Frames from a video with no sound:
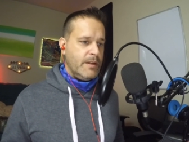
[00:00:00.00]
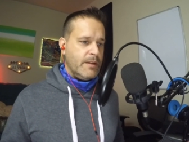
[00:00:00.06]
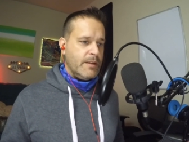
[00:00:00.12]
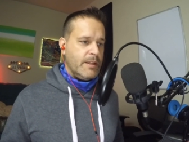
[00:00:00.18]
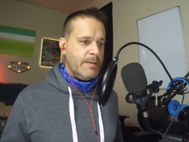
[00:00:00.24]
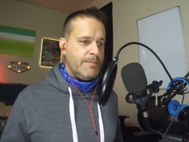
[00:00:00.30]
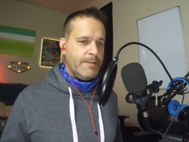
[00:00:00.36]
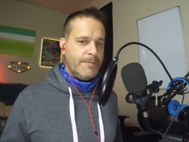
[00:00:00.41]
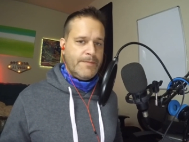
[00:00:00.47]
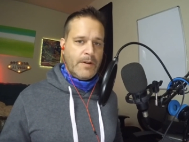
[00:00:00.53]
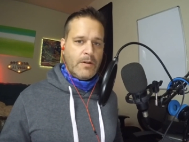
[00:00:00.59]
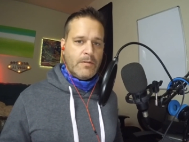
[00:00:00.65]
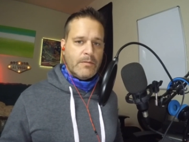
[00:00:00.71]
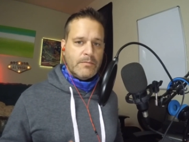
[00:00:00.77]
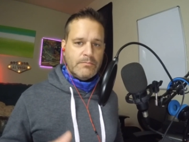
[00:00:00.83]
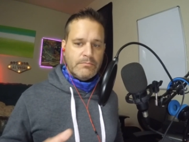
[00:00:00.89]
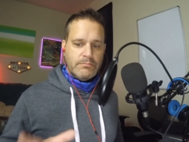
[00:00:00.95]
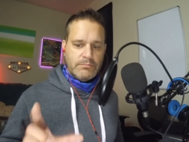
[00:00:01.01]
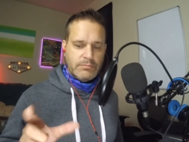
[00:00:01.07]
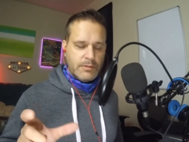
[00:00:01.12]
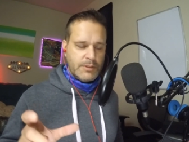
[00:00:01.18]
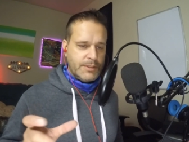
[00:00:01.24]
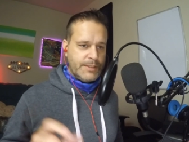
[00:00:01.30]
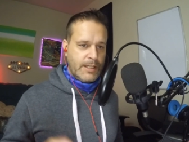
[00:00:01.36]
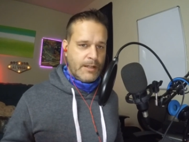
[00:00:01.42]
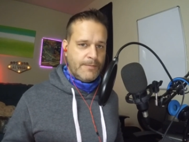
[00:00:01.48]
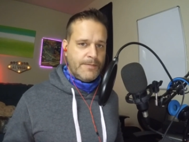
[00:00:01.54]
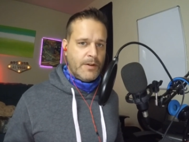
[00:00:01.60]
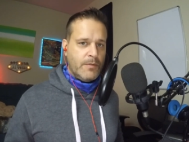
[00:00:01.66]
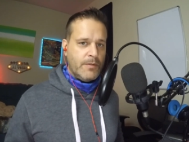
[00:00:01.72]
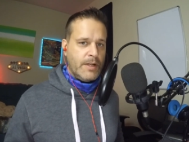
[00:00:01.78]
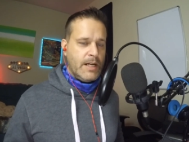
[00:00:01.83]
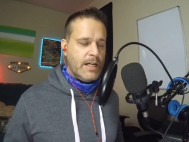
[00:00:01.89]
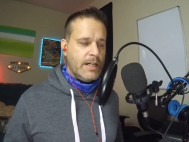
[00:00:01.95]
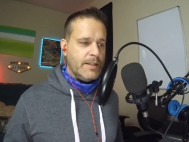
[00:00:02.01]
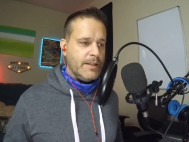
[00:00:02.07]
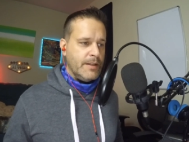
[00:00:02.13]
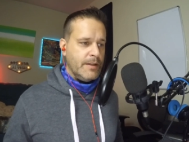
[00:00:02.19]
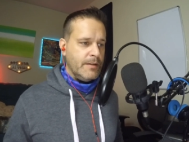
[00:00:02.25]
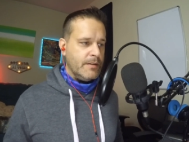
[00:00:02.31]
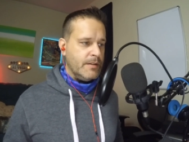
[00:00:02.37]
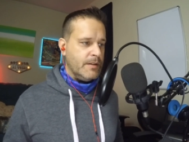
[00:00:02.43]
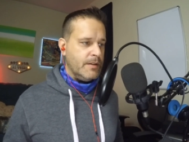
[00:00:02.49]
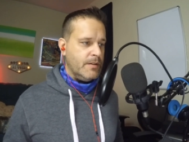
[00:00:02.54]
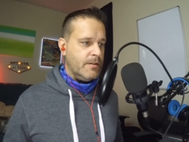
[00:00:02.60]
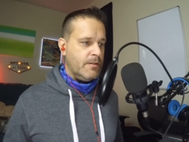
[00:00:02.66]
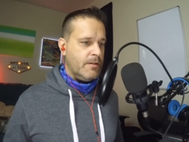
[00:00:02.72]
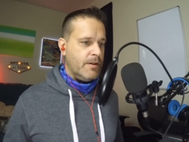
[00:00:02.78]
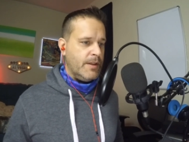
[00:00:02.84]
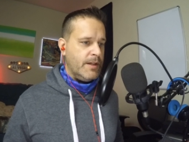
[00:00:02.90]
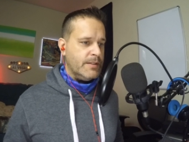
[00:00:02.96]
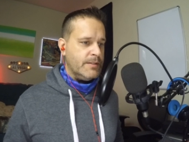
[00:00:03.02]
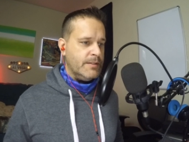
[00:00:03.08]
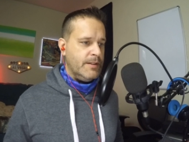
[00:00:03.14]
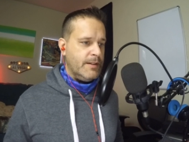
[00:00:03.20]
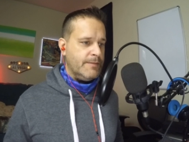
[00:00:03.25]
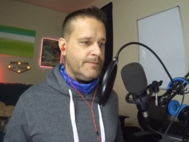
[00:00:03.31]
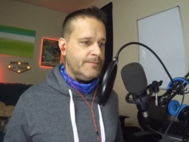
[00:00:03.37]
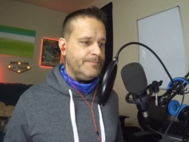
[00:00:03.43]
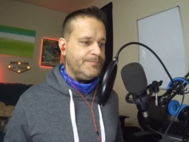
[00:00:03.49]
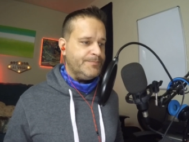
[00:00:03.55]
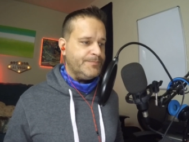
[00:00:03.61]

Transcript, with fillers: keep the phone, your cell phone on, you know, all that stuff.